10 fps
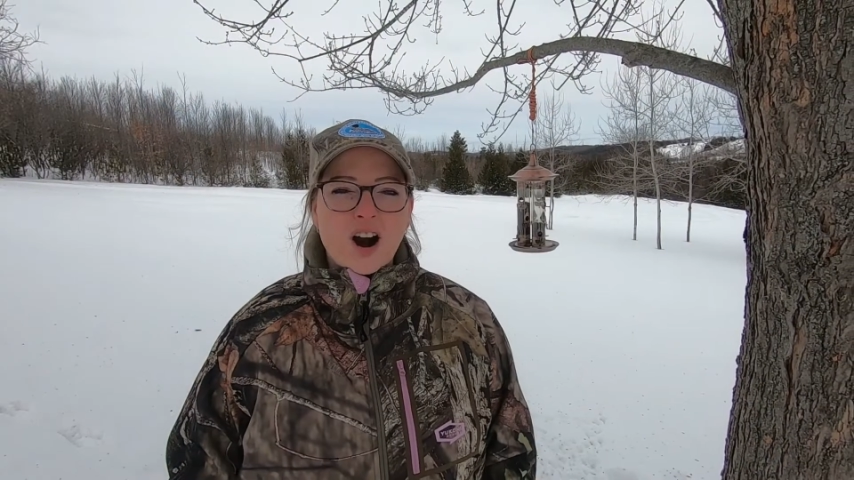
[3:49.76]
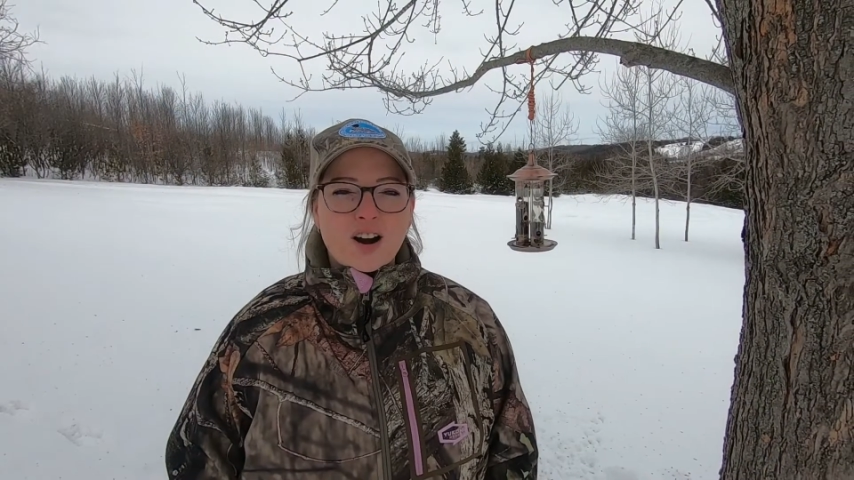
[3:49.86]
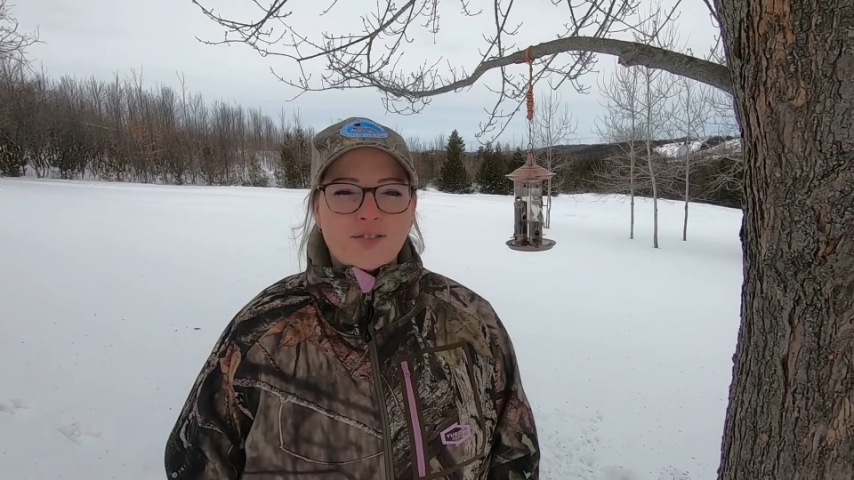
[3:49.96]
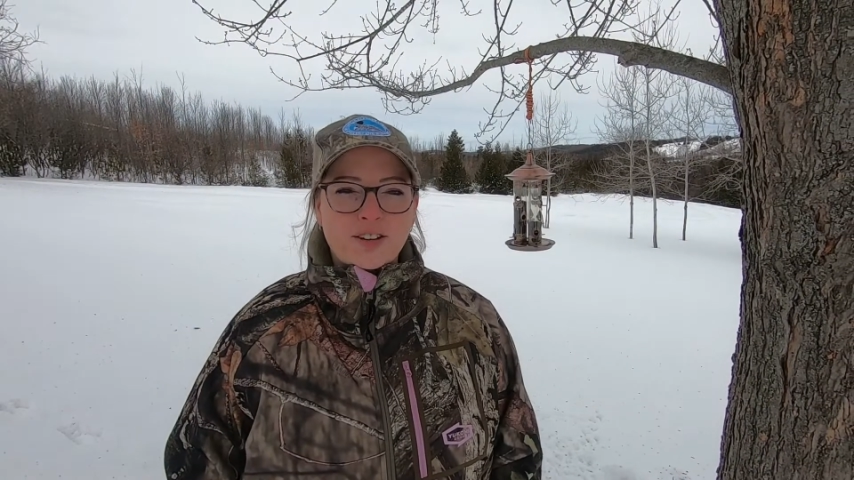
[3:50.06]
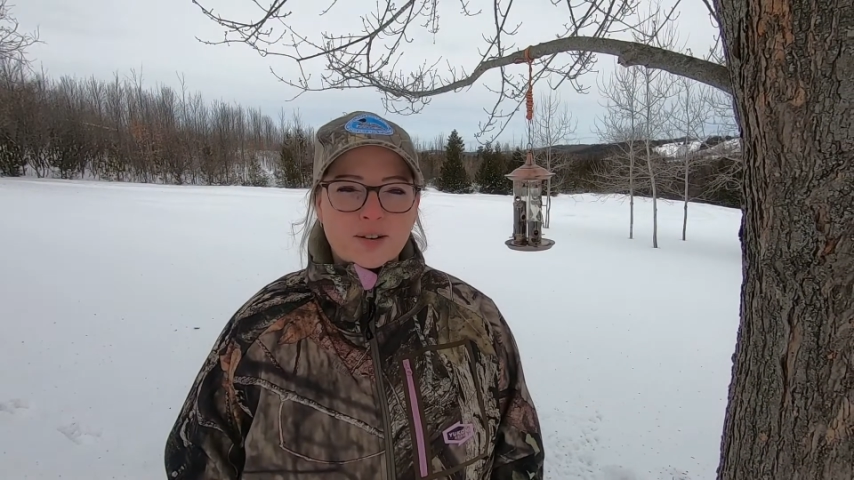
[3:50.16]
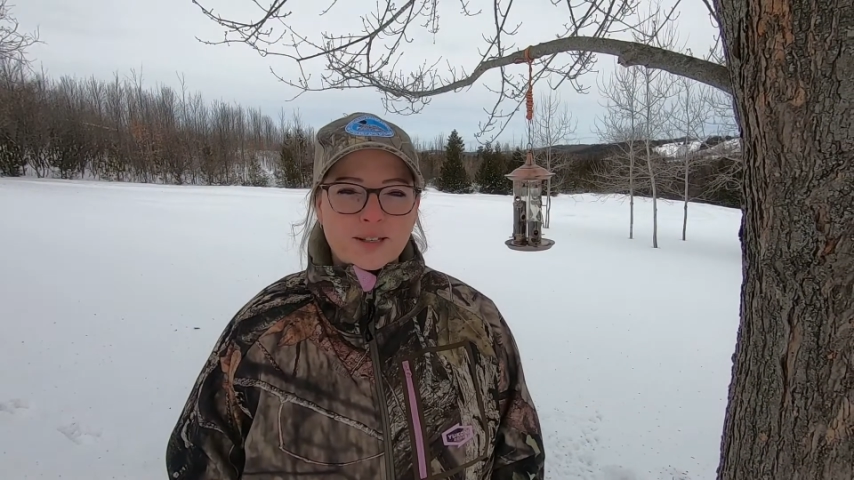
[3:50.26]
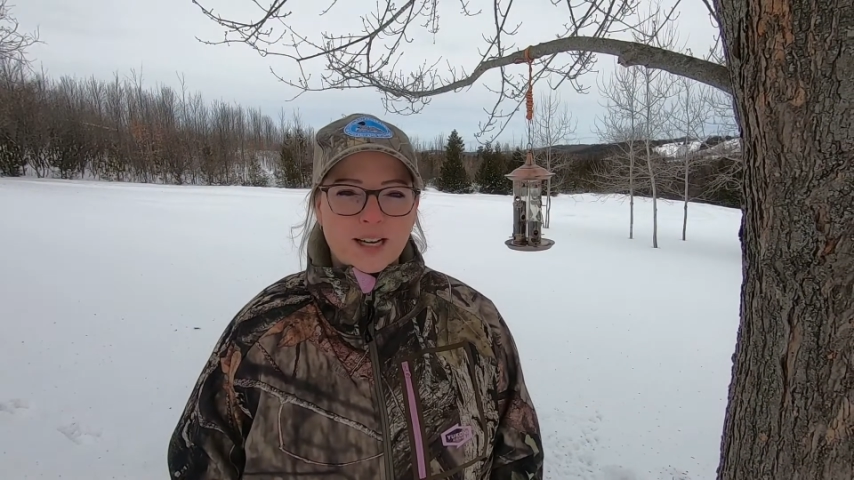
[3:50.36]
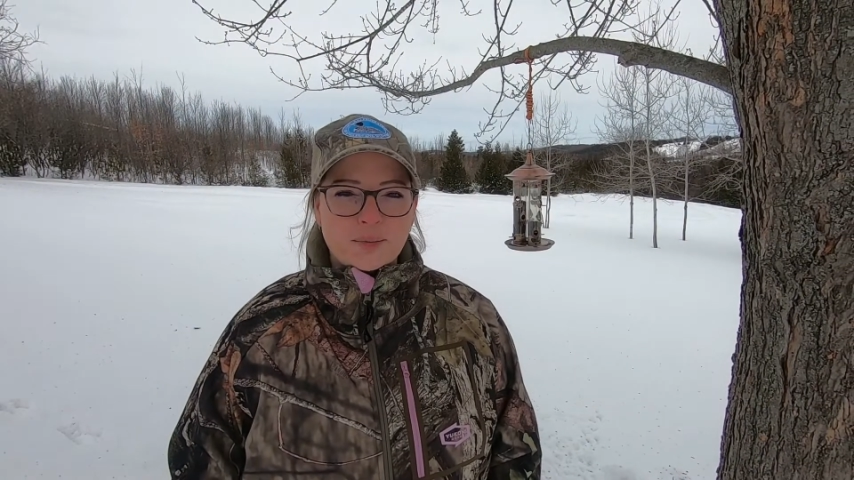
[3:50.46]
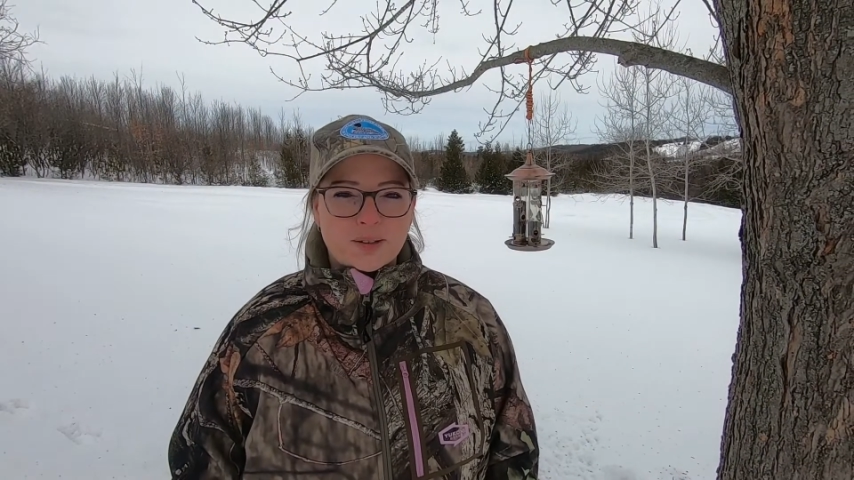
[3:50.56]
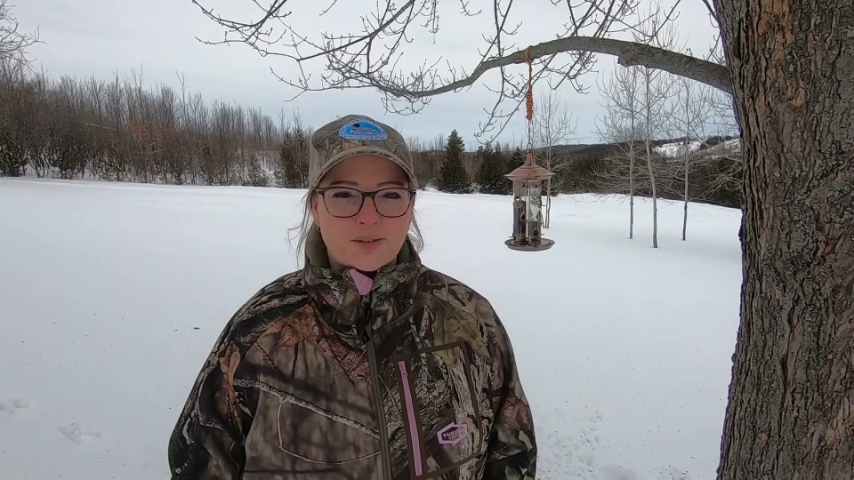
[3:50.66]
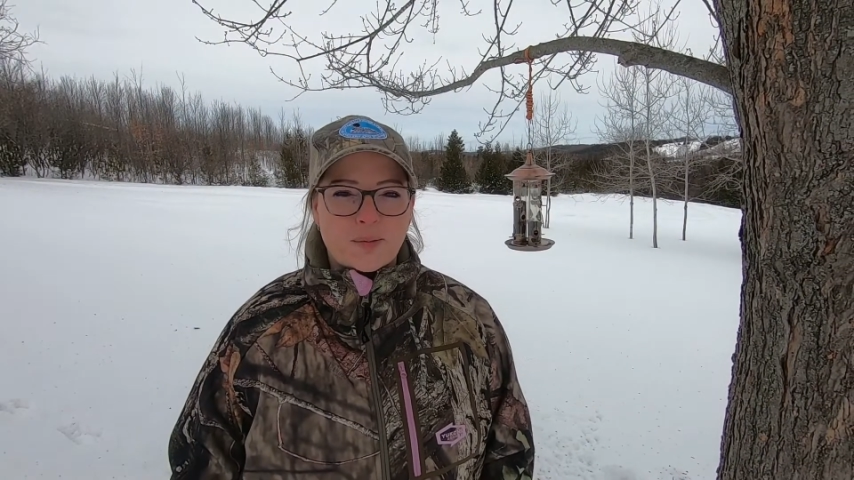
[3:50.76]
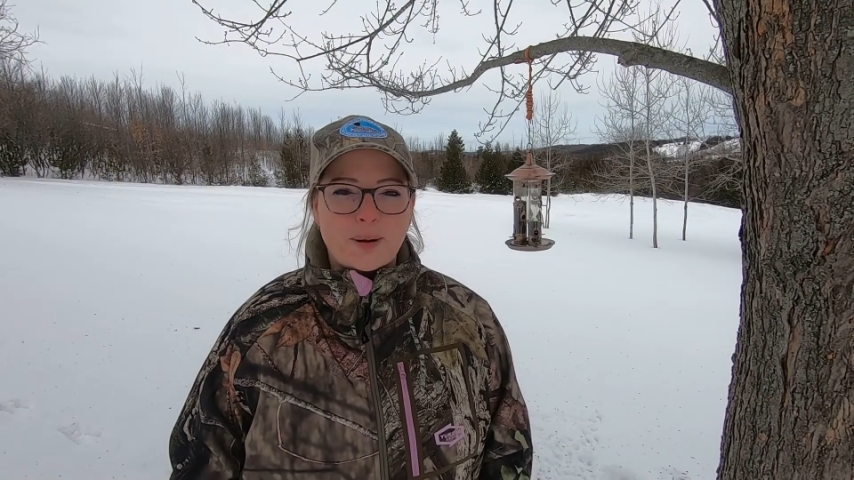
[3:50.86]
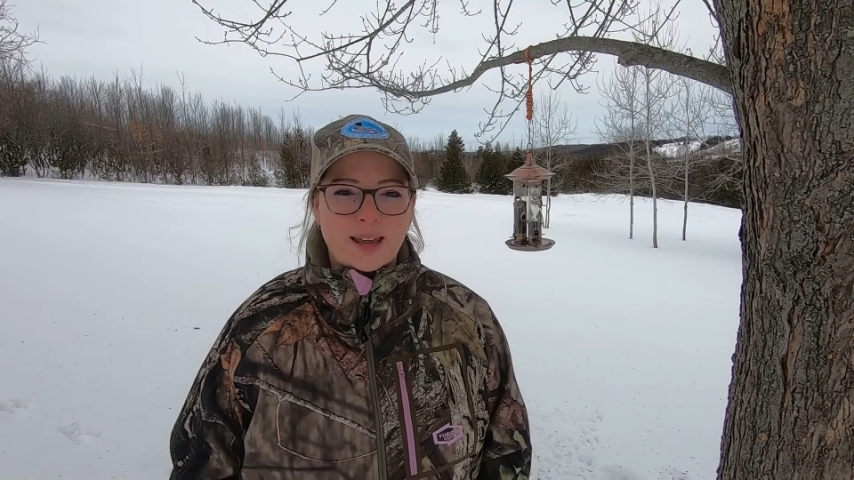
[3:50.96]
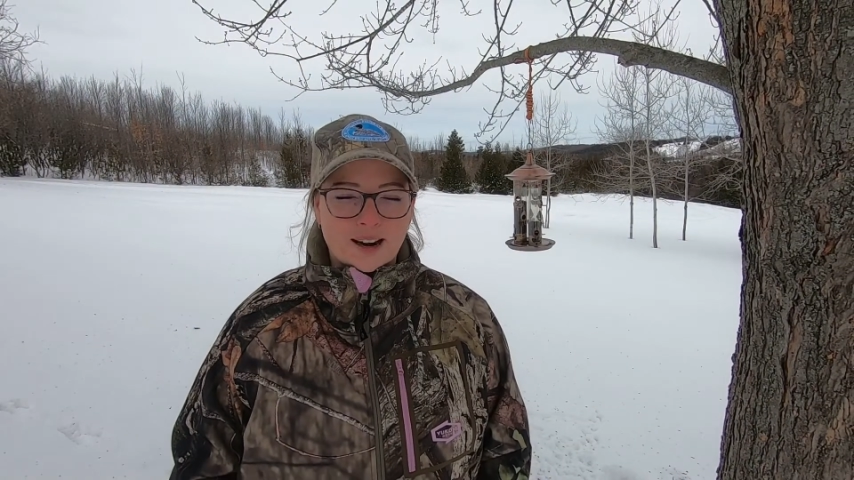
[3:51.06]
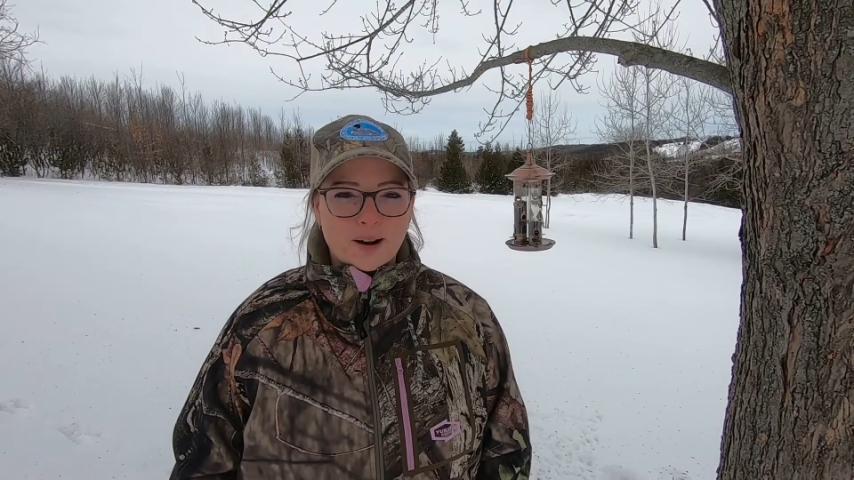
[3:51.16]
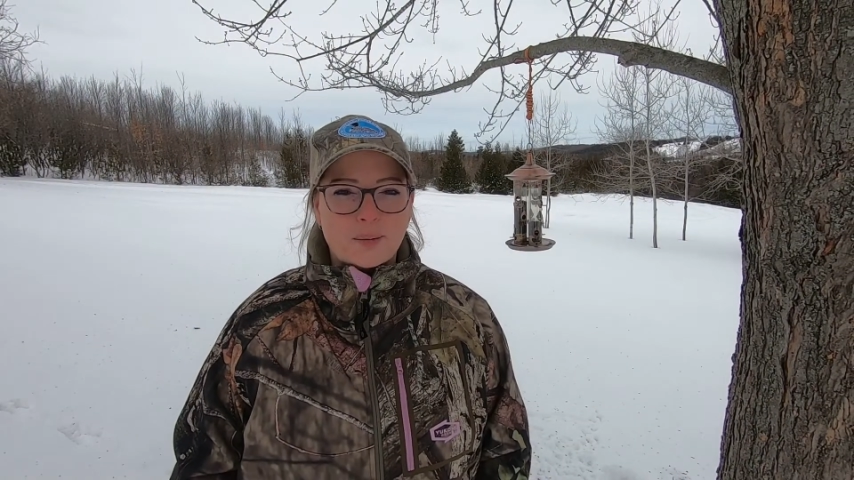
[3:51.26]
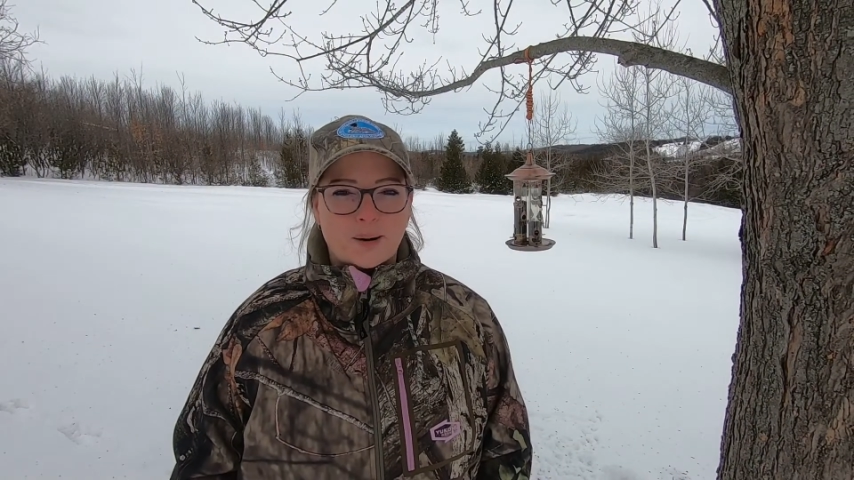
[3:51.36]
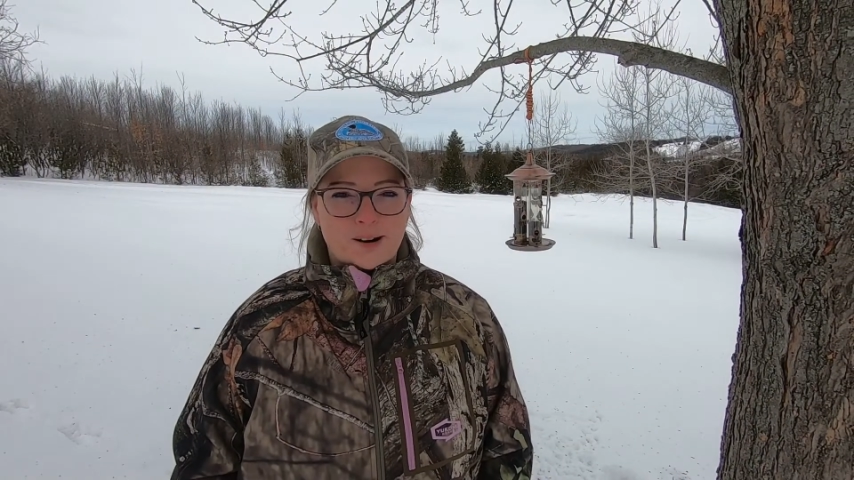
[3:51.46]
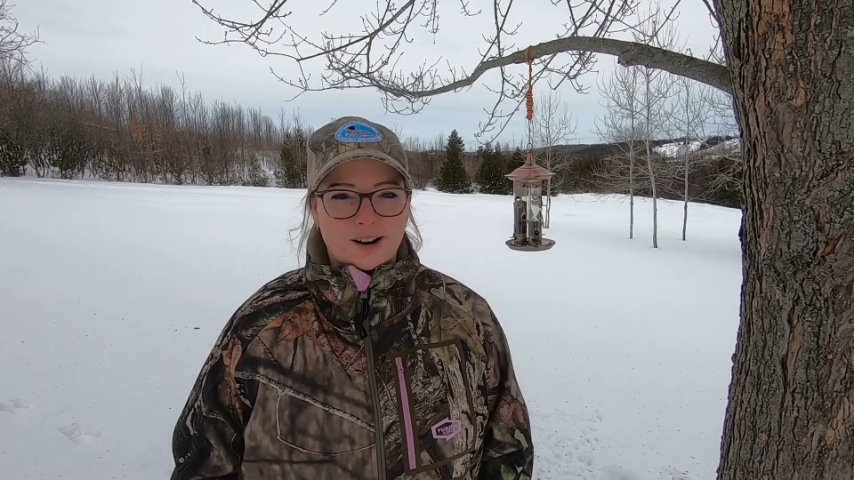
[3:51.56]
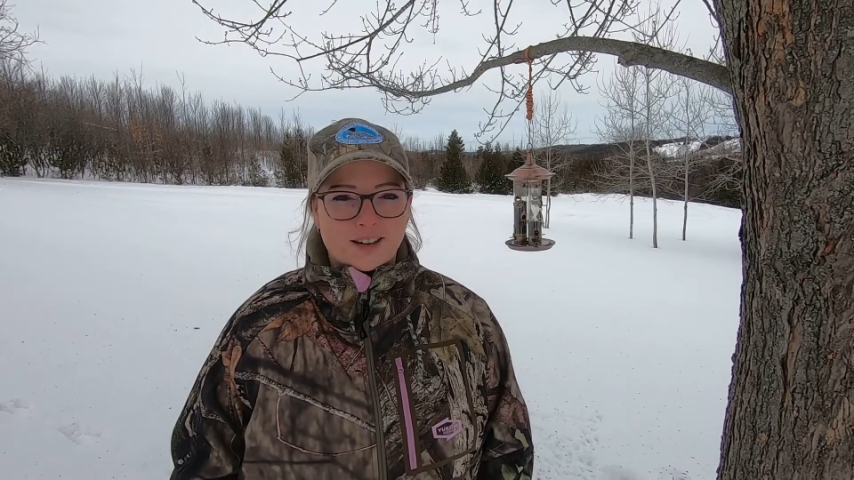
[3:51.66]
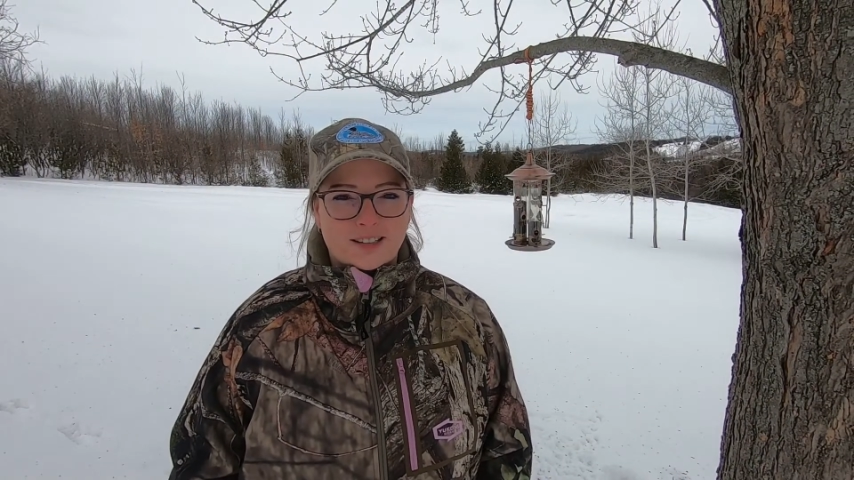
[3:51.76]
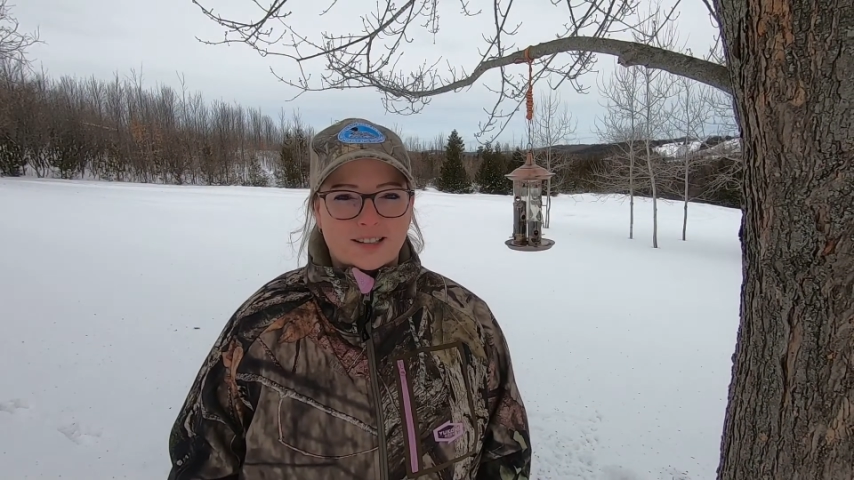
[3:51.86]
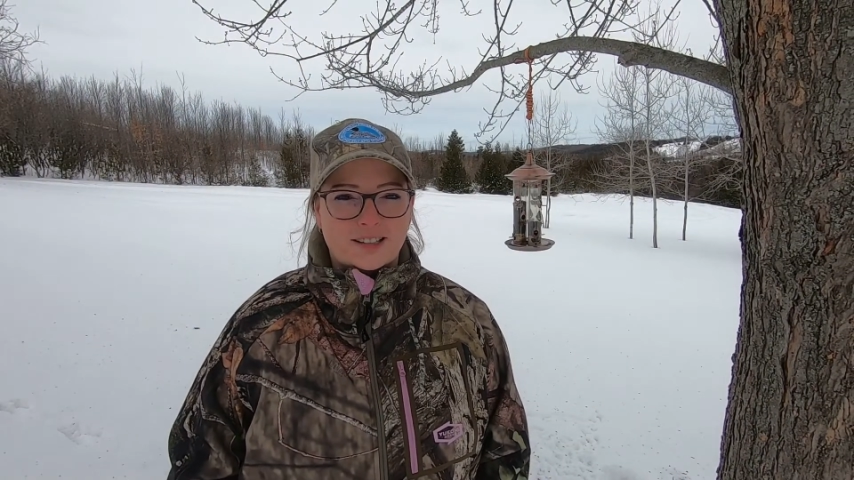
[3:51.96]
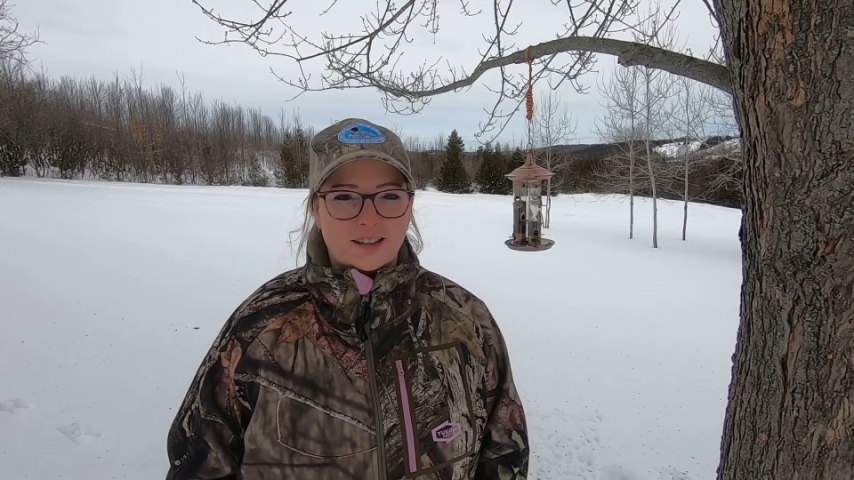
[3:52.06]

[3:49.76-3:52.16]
are a few tips for beginner birders.